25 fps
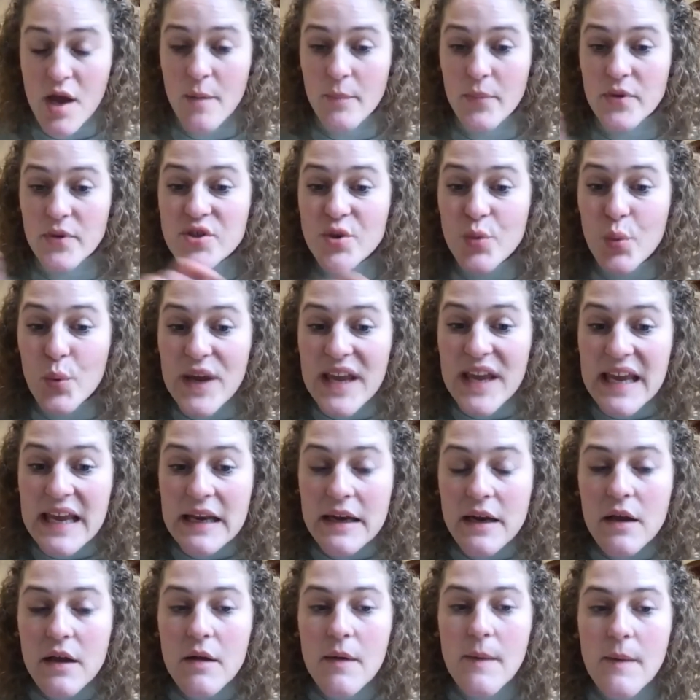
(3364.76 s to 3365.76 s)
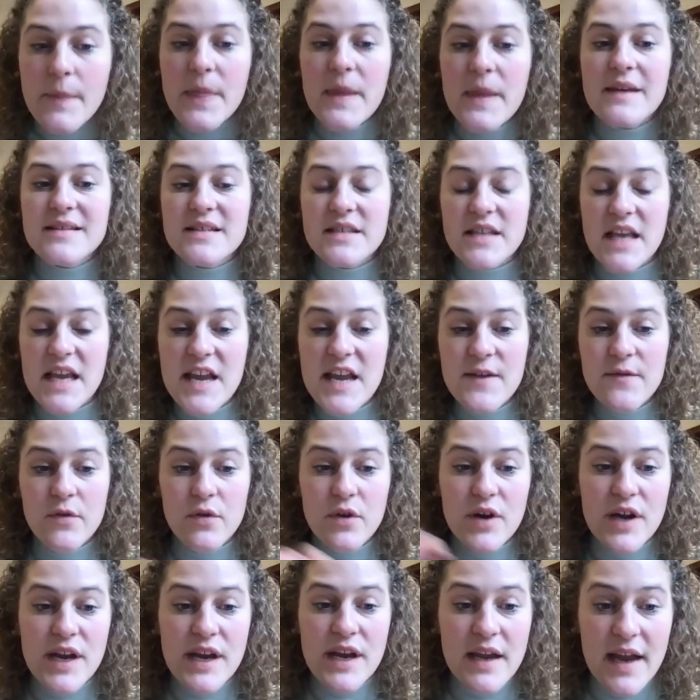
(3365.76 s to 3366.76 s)
between
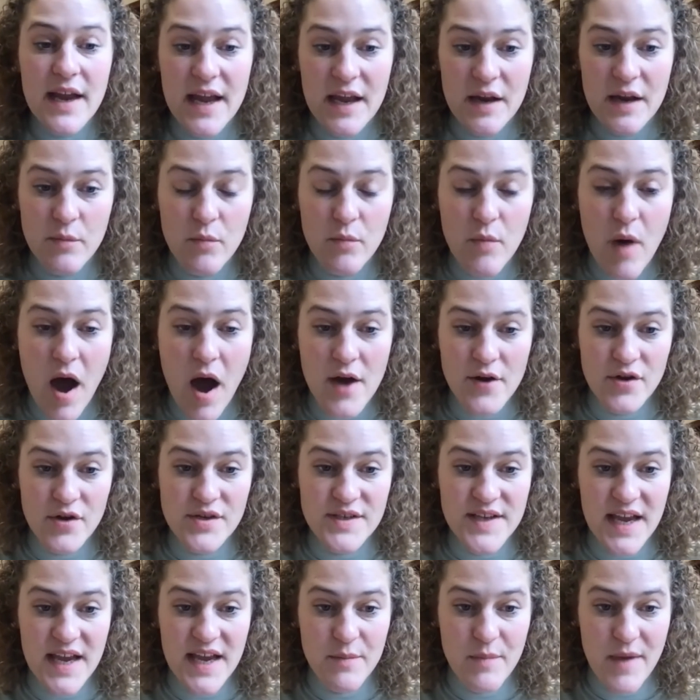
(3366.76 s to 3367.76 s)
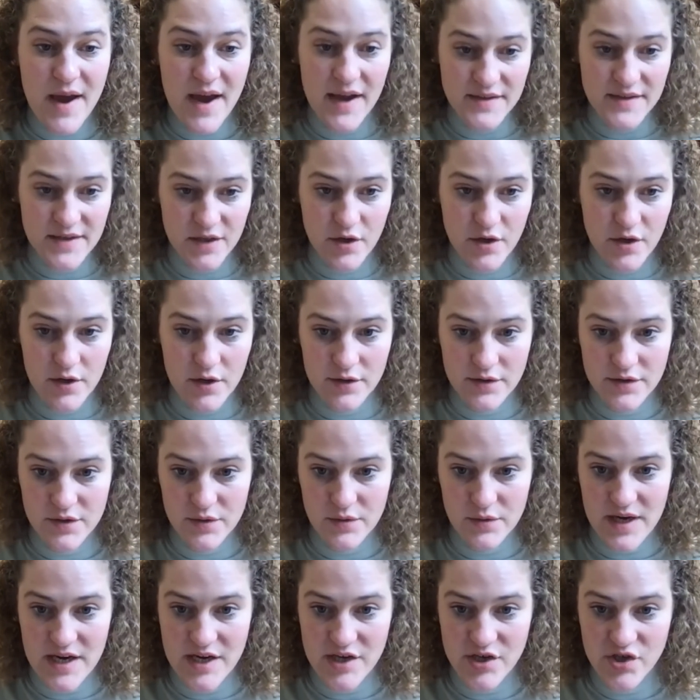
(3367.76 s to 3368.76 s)
slavery and modern day mass
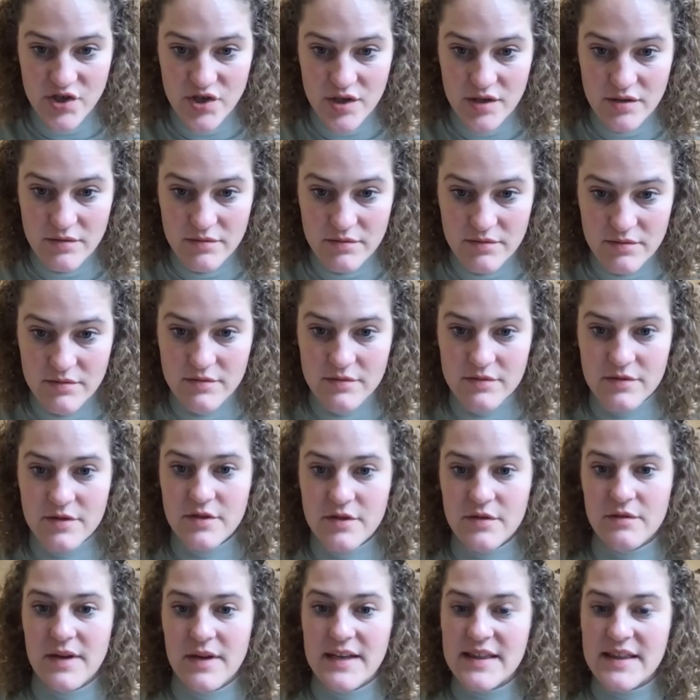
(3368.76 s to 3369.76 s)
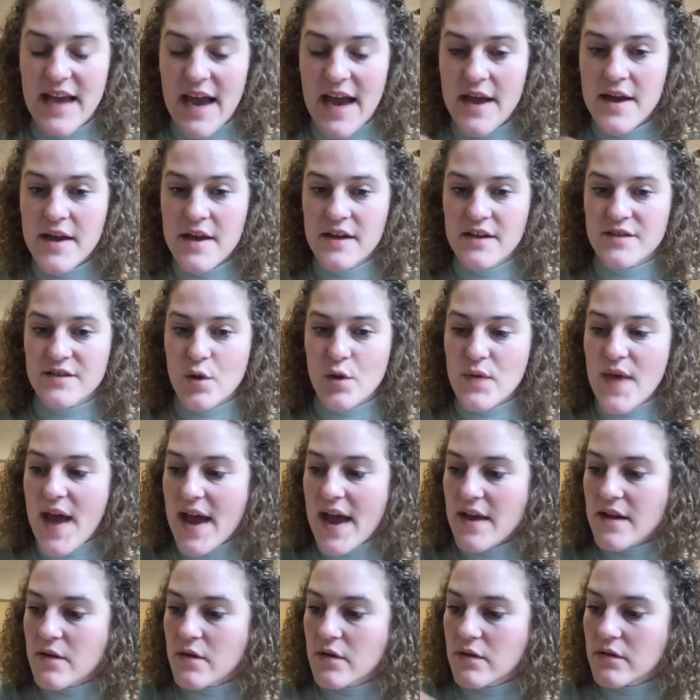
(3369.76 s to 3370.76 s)
incarceration, right? So
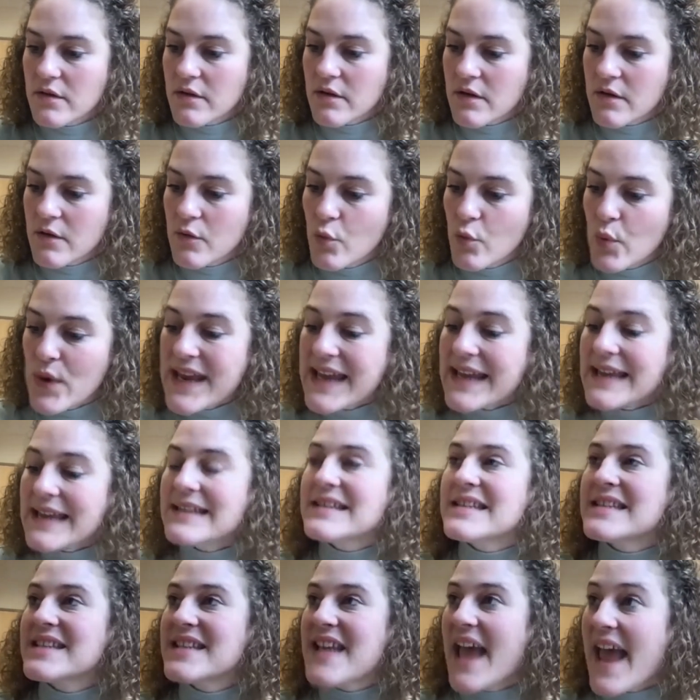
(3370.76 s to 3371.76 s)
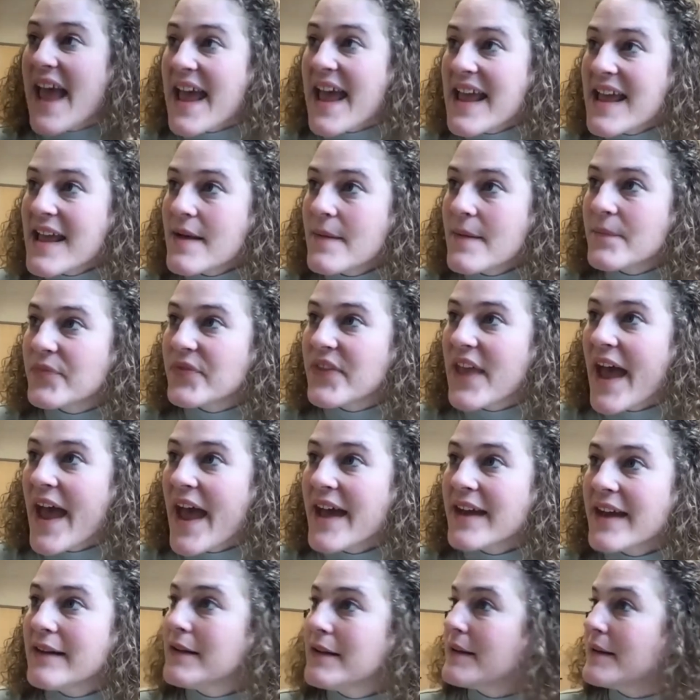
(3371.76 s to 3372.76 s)
that we can say
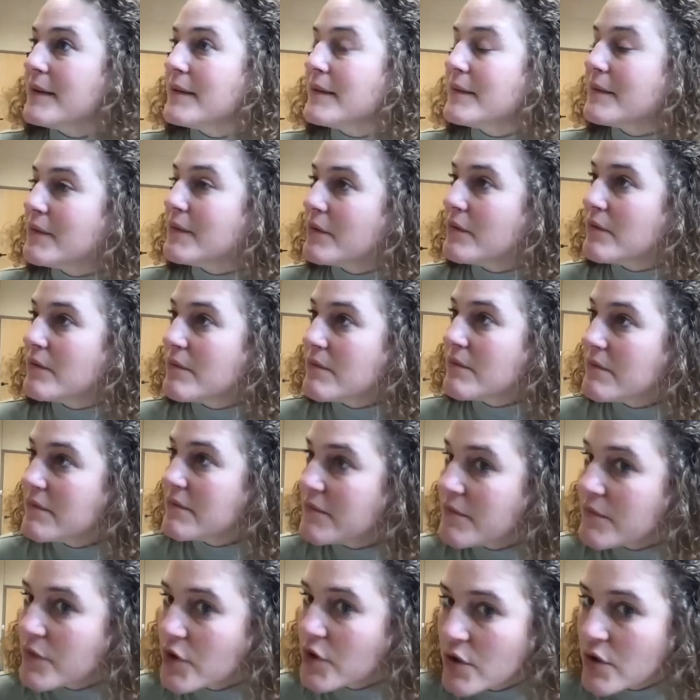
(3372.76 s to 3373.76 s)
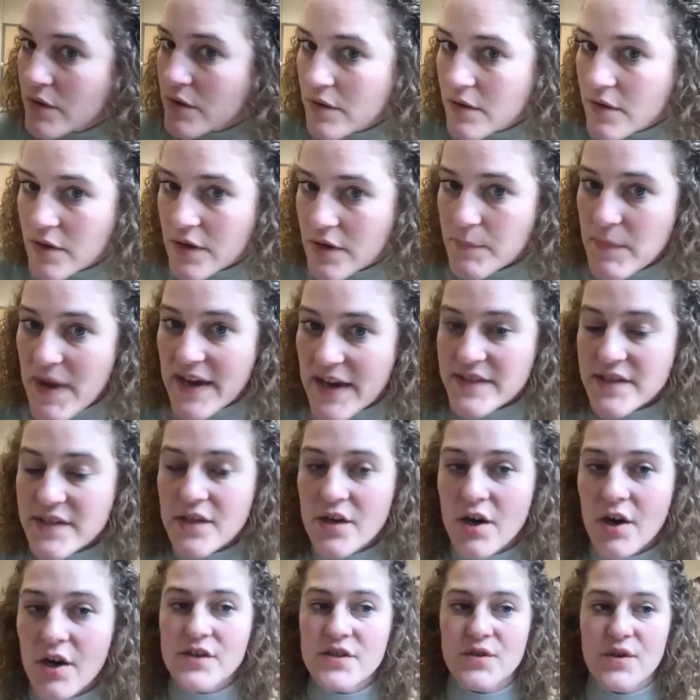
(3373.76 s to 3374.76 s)
that mass
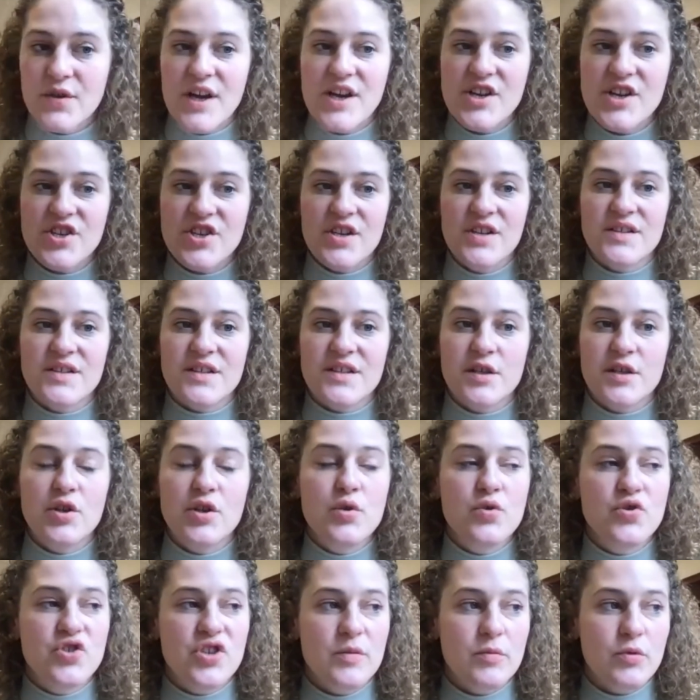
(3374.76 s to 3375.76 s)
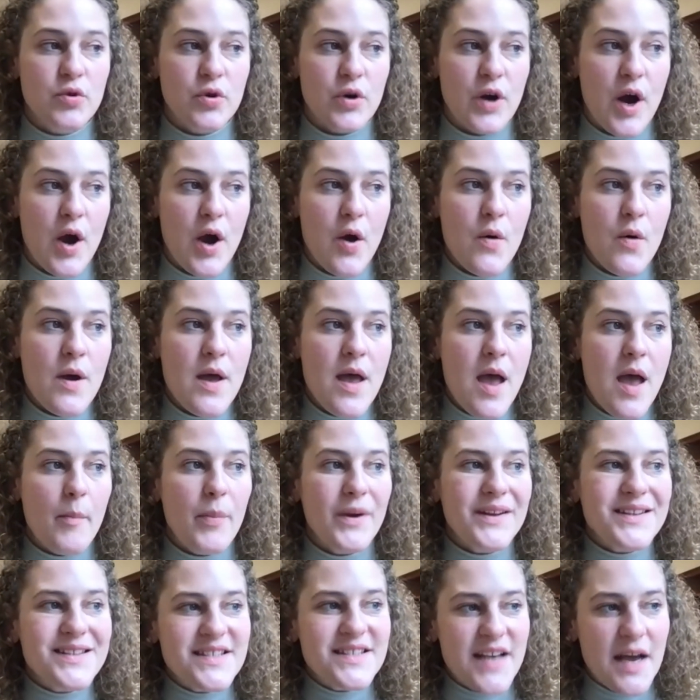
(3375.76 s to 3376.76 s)
incarceration is the new Jim Crow,
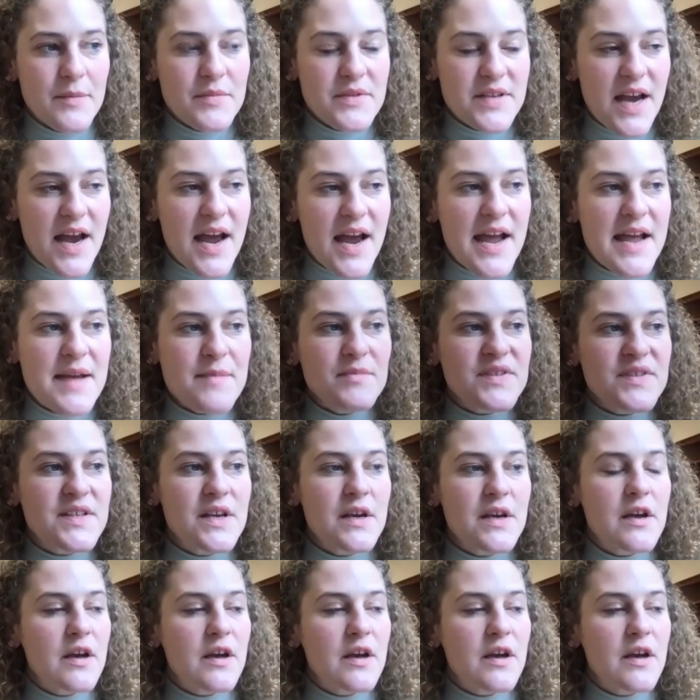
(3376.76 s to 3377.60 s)
but sometimes